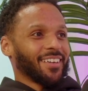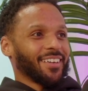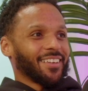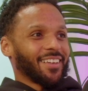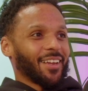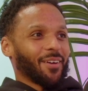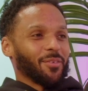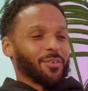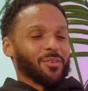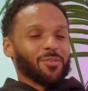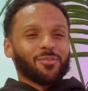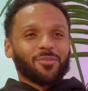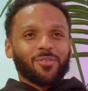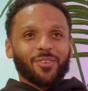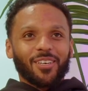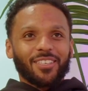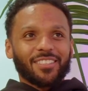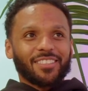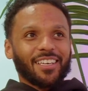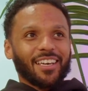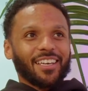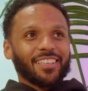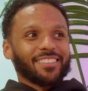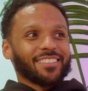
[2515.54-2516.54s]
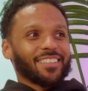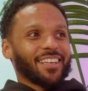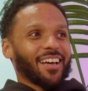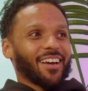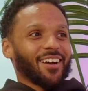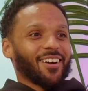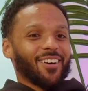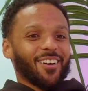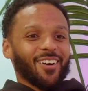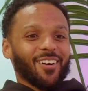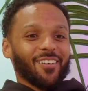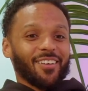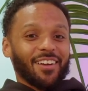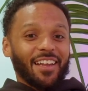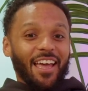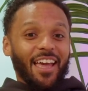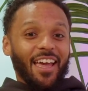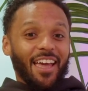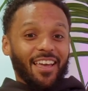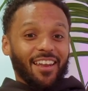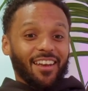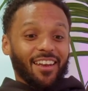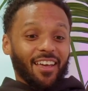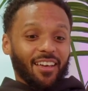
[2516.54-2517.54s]
Like when you first get into that car, and
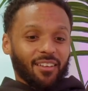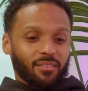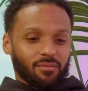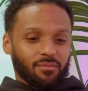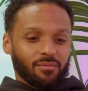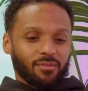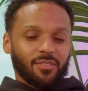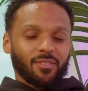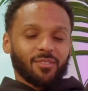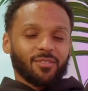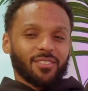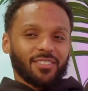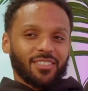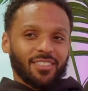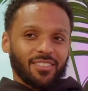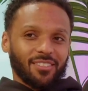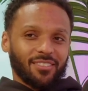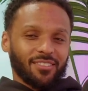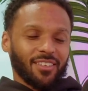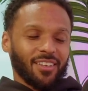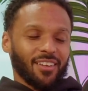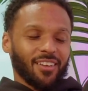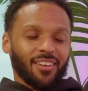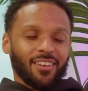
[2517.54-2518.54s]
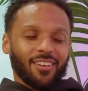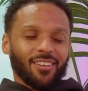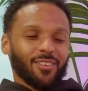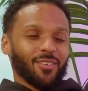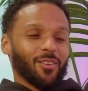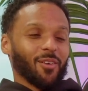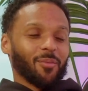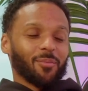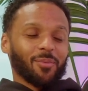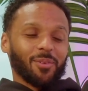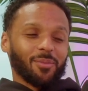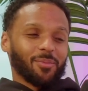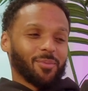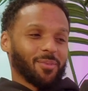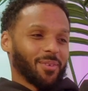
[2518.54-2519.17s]
like you see a lot of people